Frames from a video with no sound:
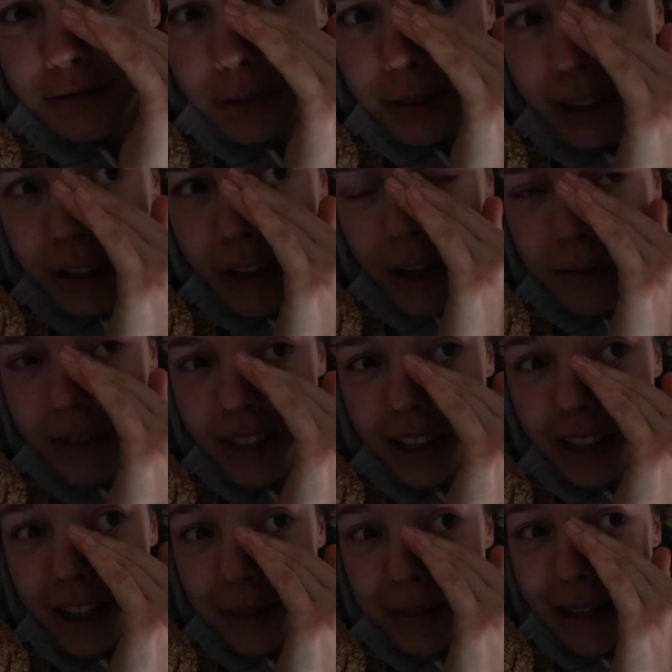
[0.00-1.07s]
I'm like hoping
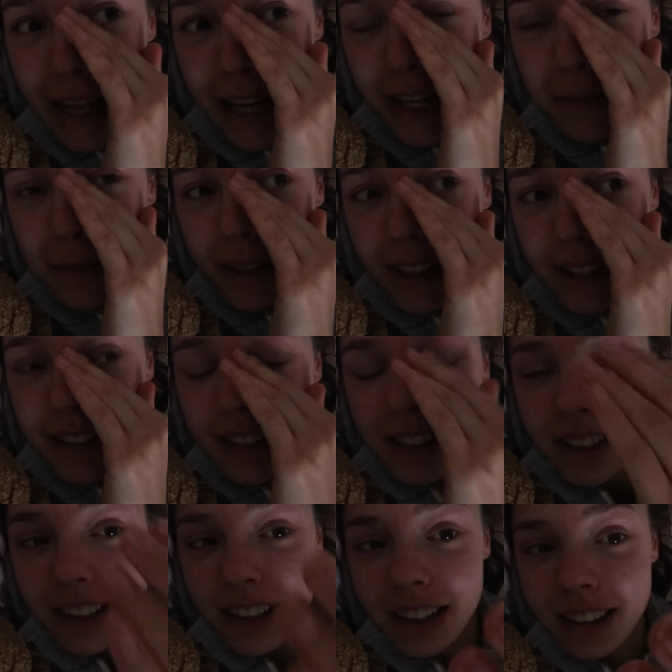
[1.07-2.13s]
they're gonna be late, but that's just
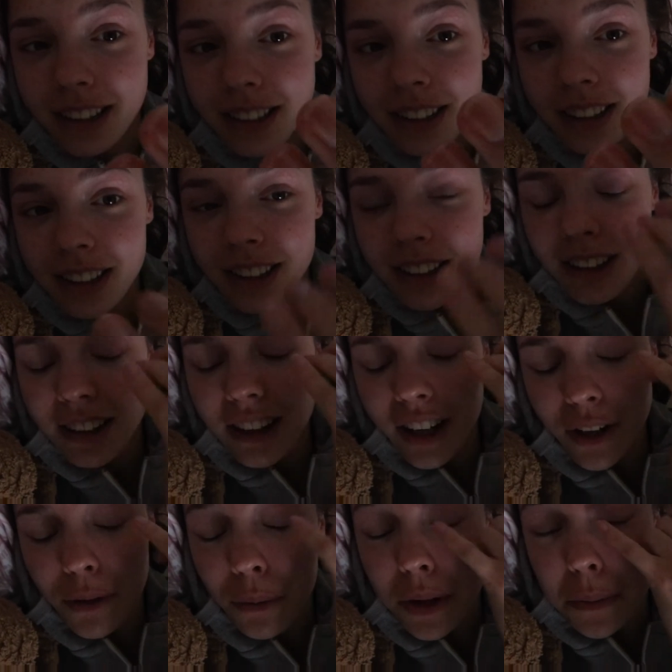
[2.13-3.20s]
like, I
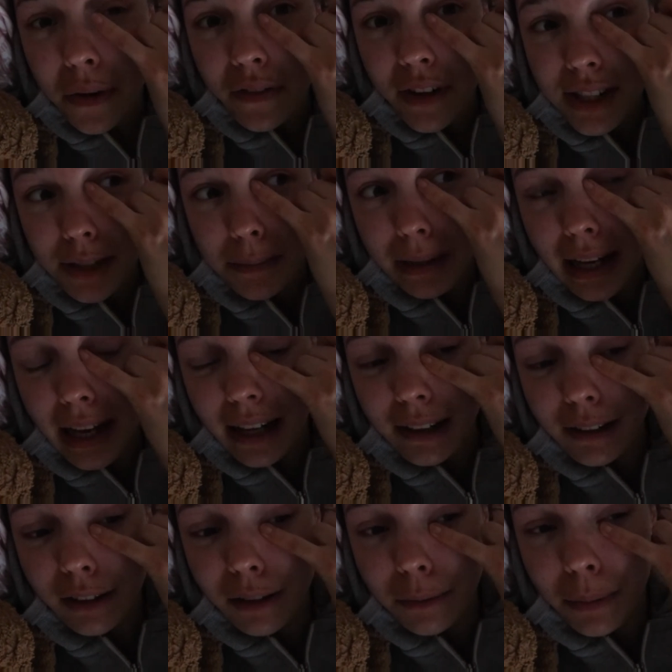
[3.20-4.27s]
know one of my friends can be late,
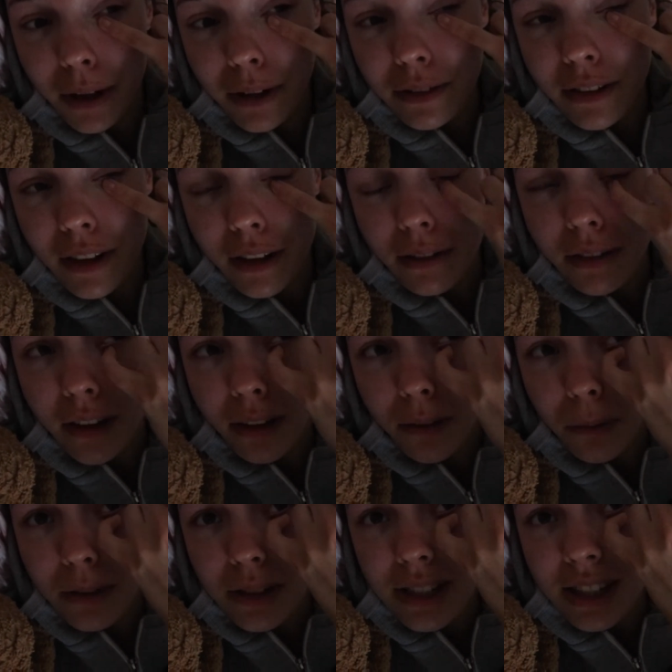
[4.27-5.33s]
but the, the other
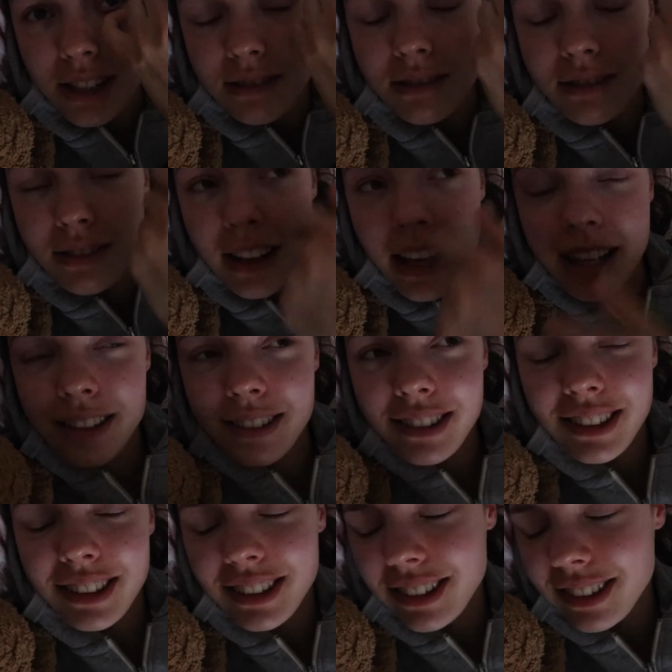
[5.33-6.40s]
one just isn't late.
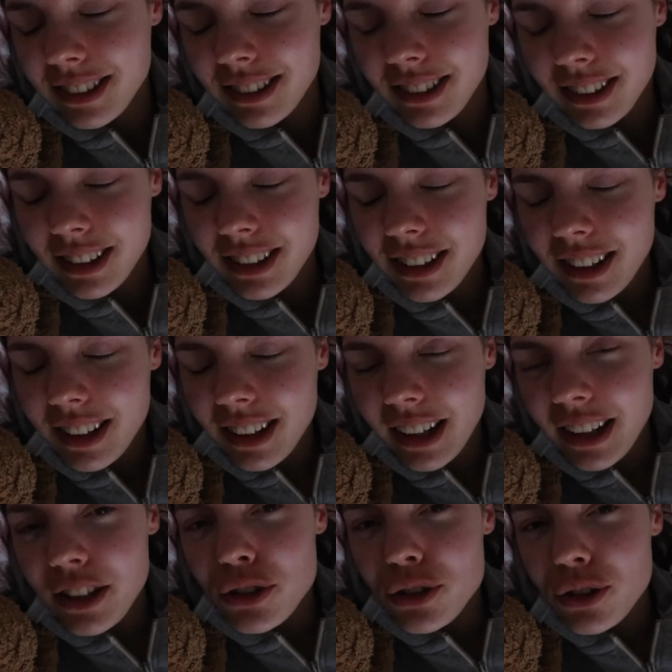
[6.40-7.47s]

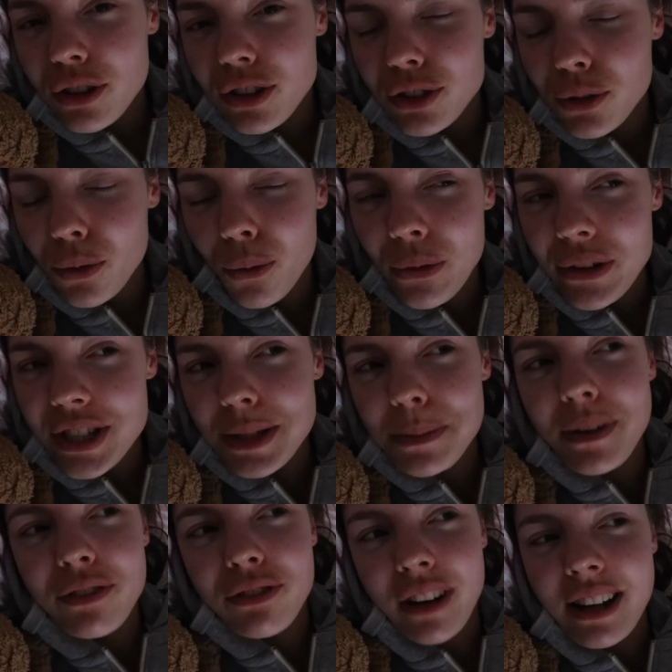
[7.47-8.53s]
Like you should, you should always just
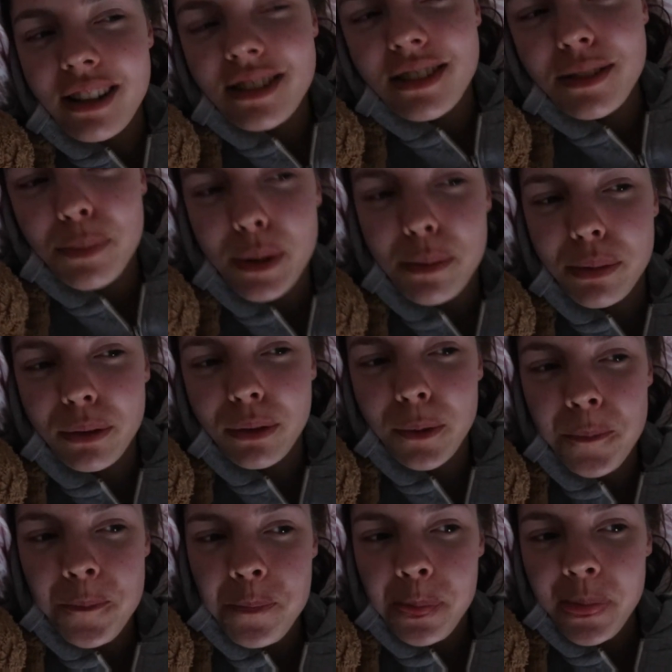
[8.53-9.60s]
be friends with
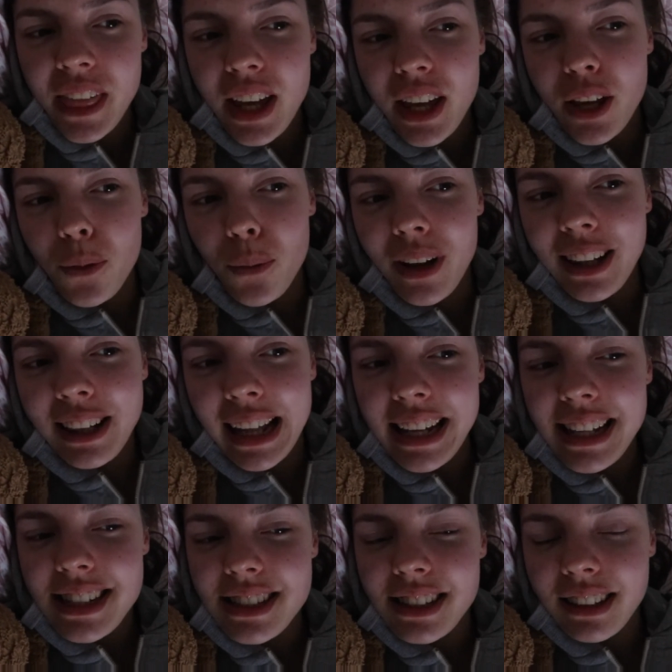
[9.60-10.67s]
people who are
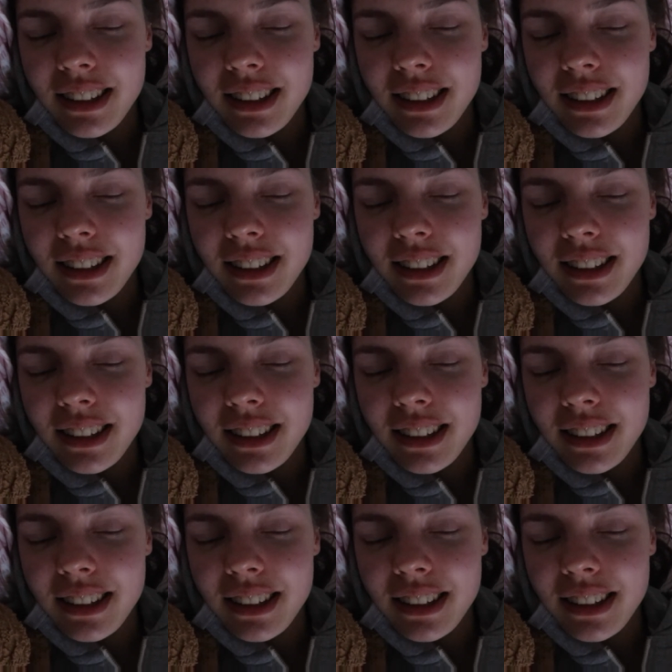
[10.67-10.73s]
late,